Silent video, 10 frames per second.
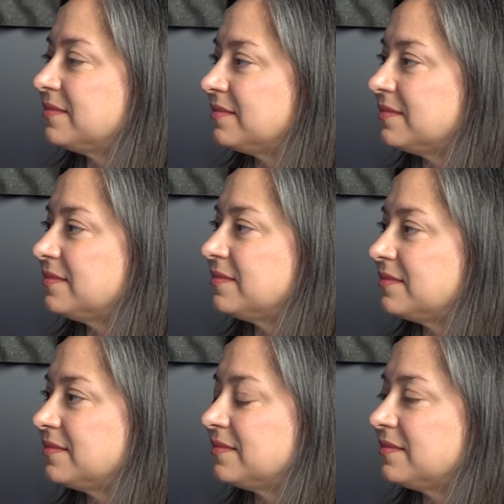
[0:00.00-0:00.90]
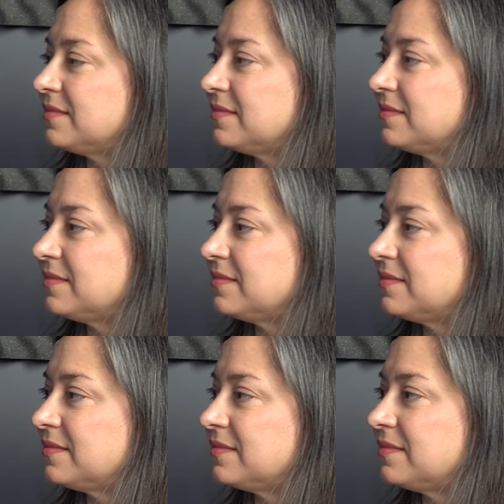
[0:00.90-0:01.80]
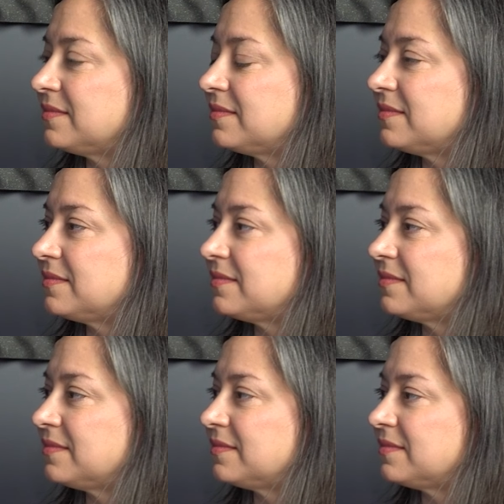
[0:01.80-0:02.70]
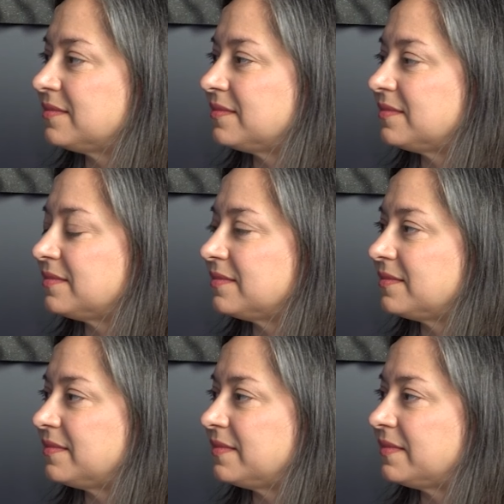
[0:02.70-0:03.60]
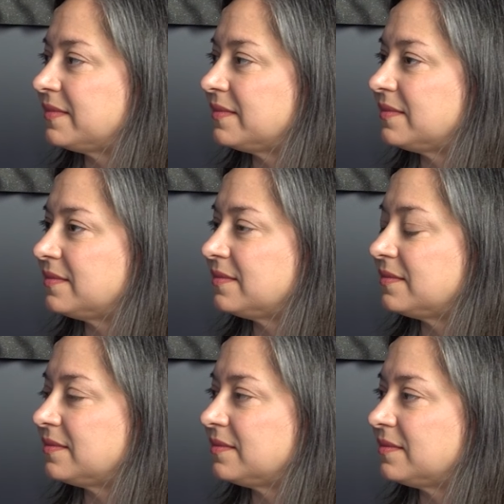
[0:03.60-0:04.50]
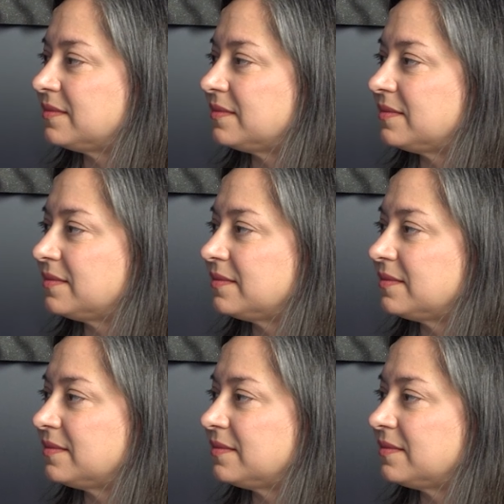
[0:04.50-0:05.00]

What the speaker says: The person shown says nothing.